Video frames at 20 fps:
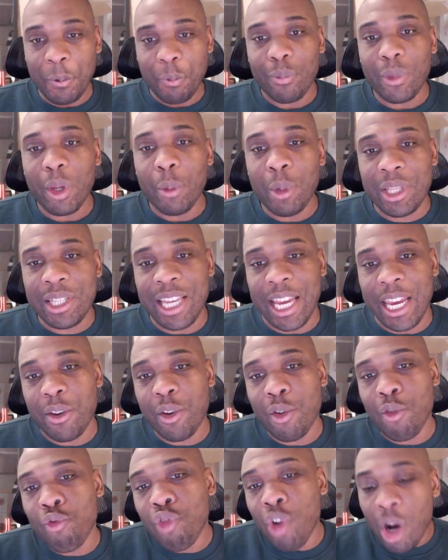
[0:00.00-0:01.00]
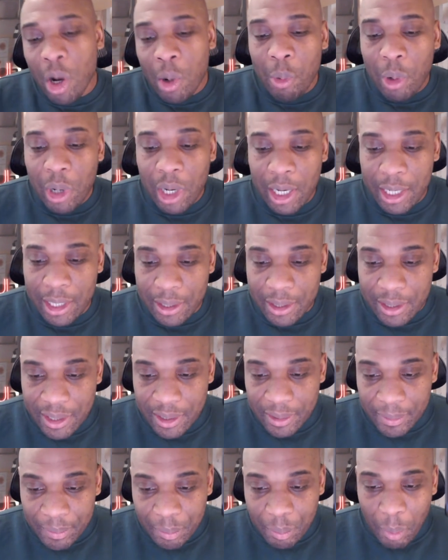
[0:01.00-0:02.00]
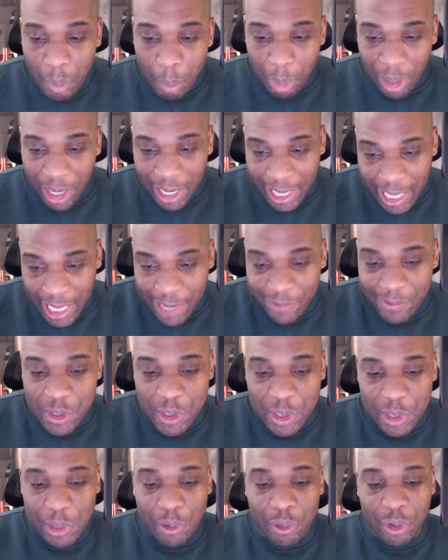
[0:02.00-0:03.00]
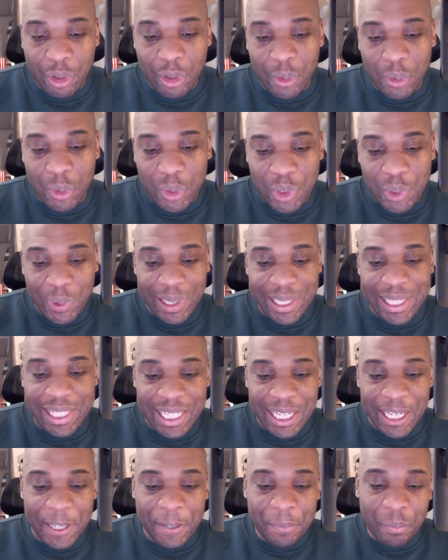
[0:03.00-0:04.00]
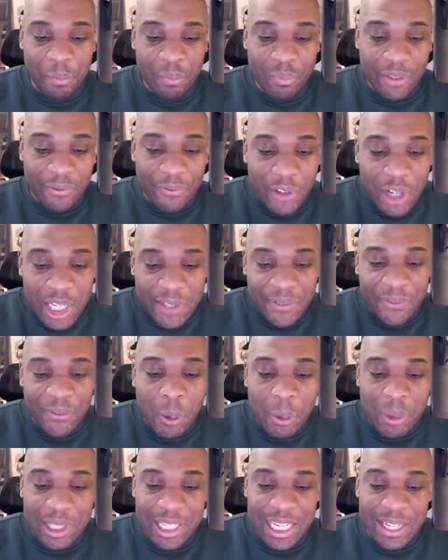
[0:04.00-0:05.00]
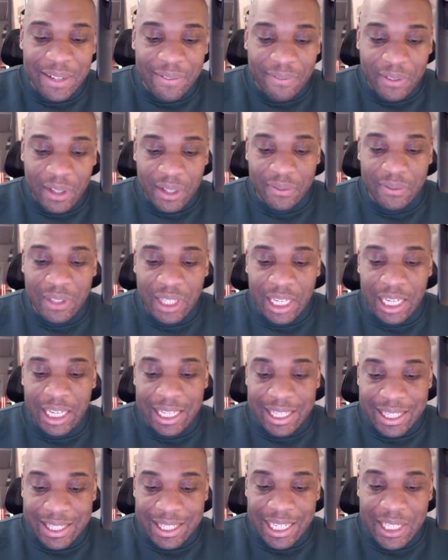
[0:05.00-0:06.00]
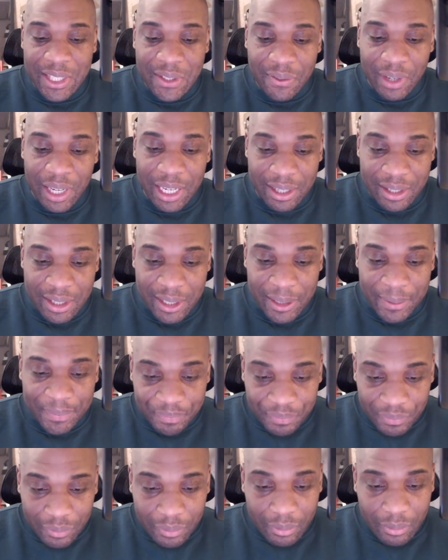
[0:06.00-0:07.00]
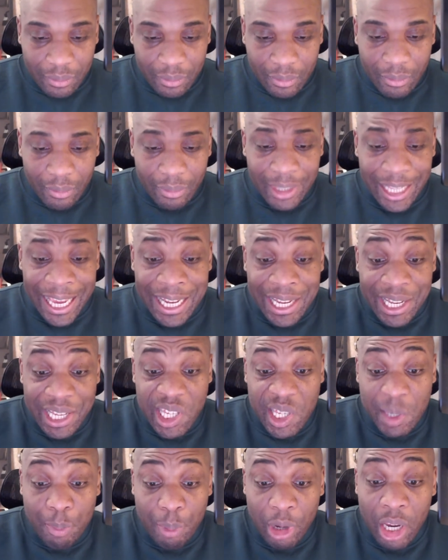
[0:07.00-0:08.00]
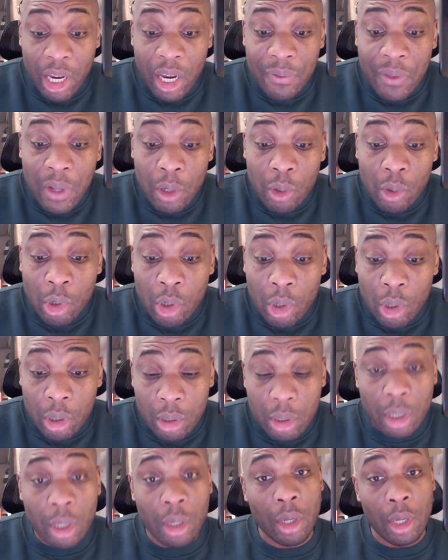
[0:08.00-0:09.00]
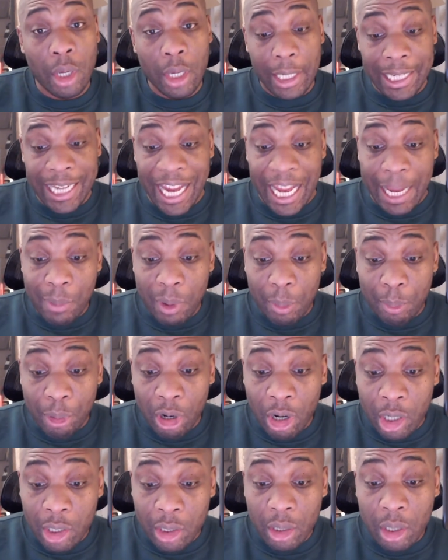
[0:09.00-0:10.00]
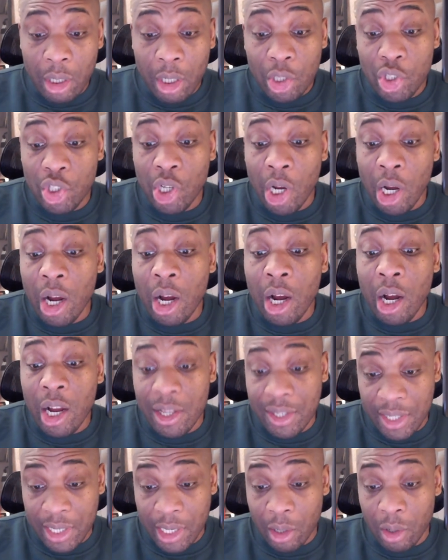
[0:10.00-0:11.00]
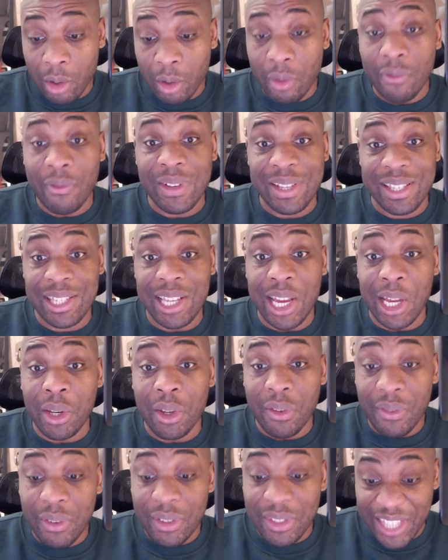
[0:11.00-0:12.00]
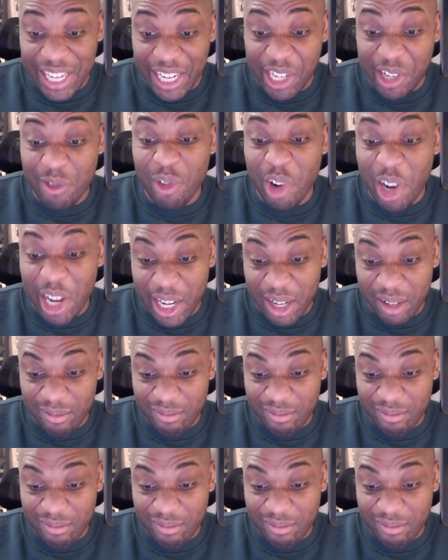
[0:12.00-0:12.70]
We take the wrong words. But here in 2 Chronicles 20, verse 14 and 15, it says this: "And the Spirit of the Lord came upon Jahaziel, the son of Zechariah,